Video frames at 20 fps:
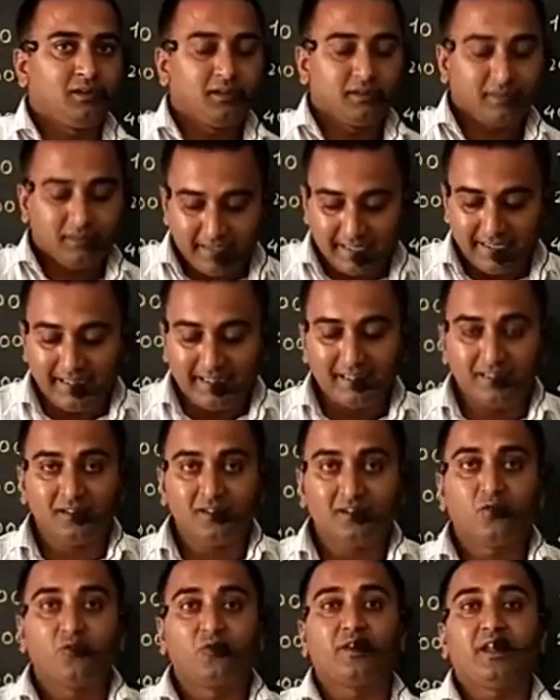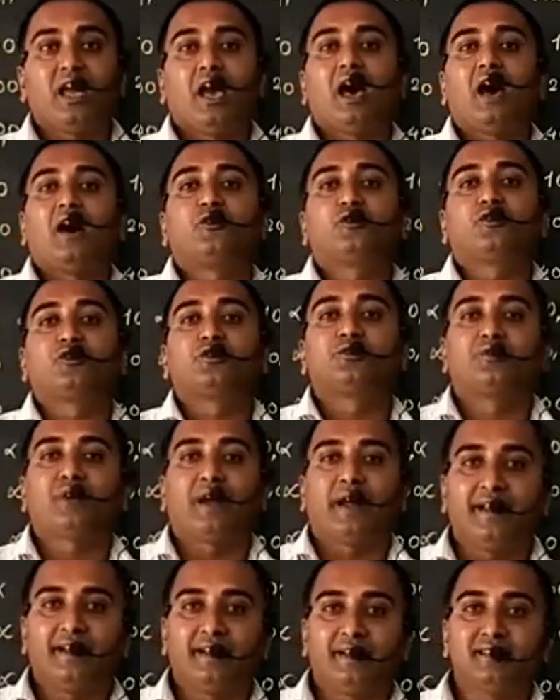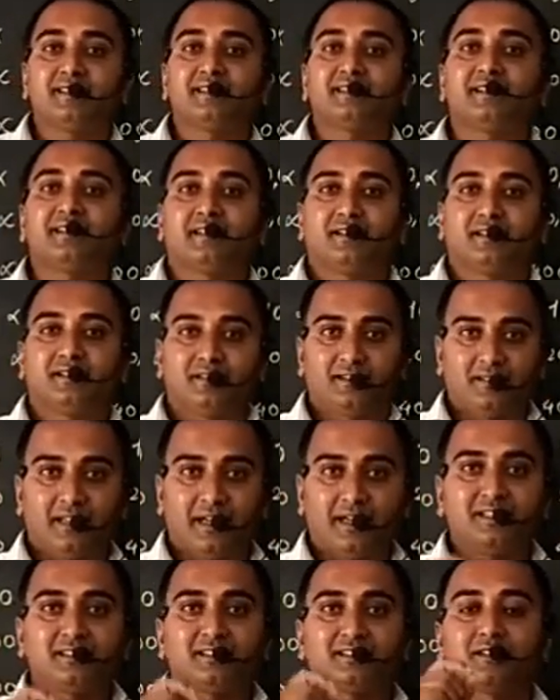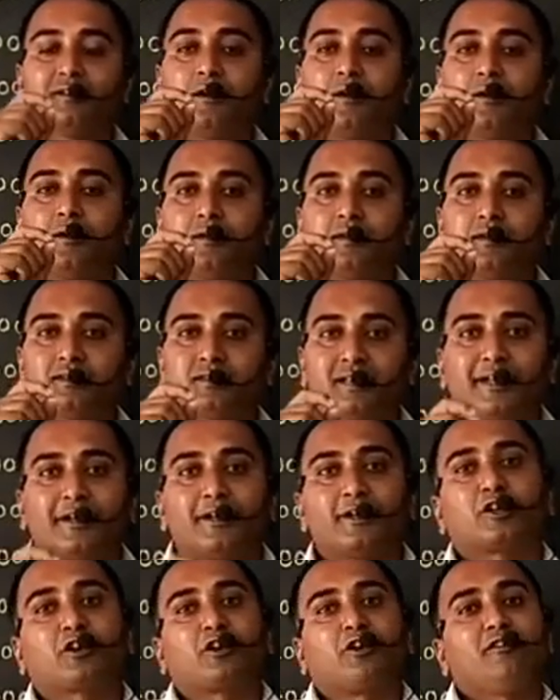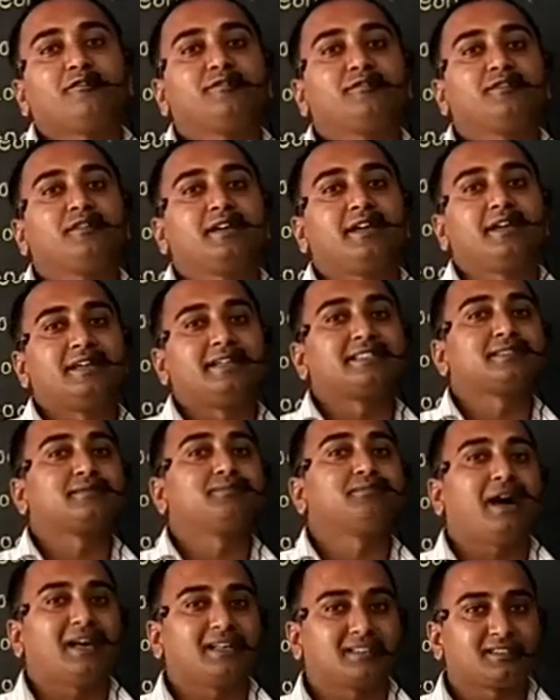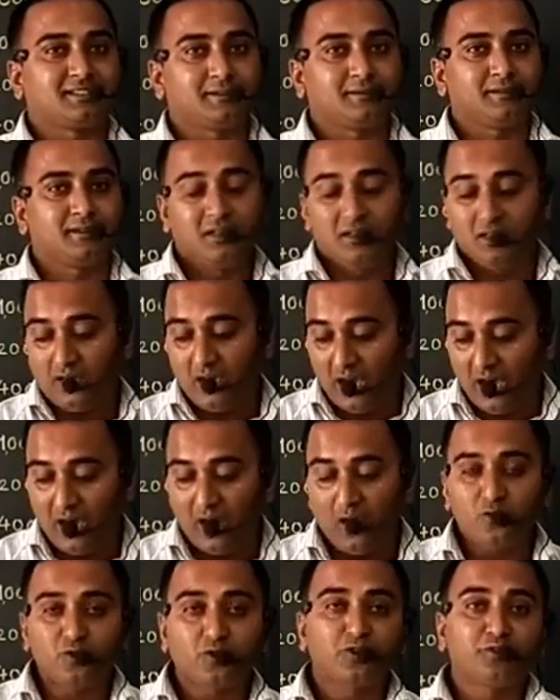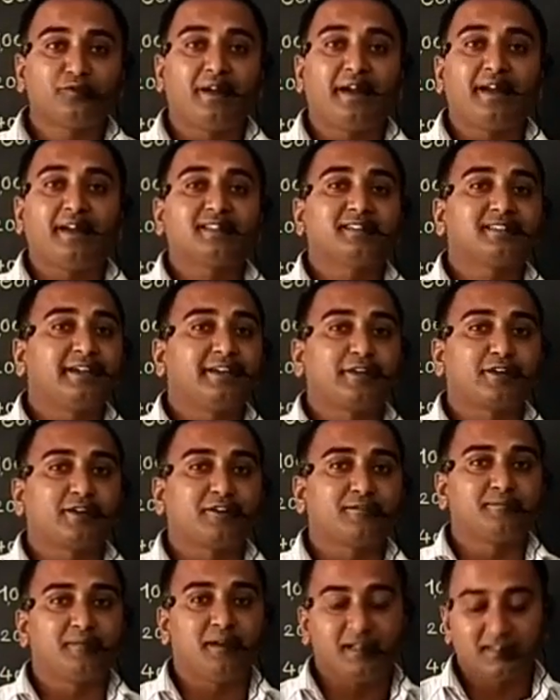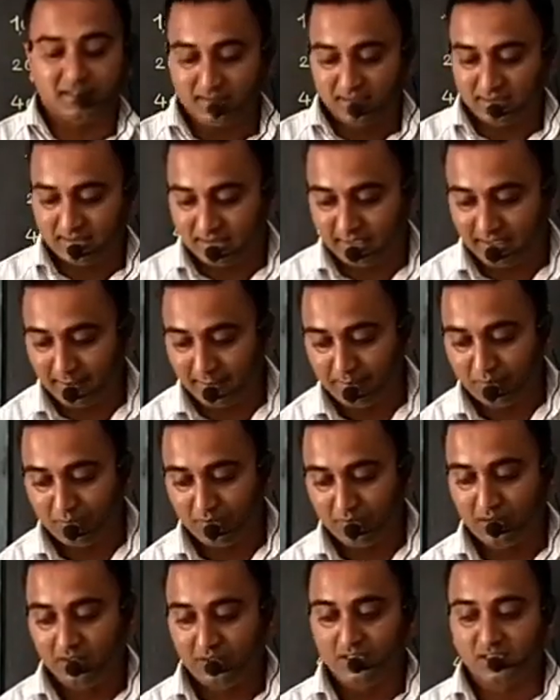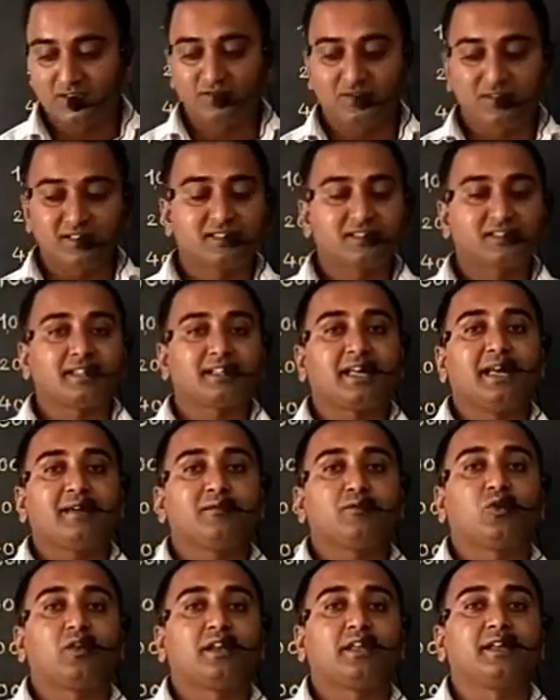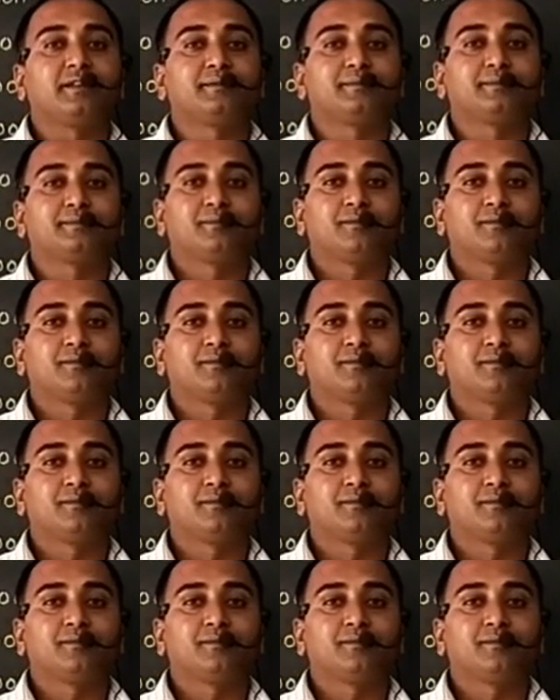Then we have to find a, that is, center of its mass. How to find the center of mass? See, this one stick I am holding.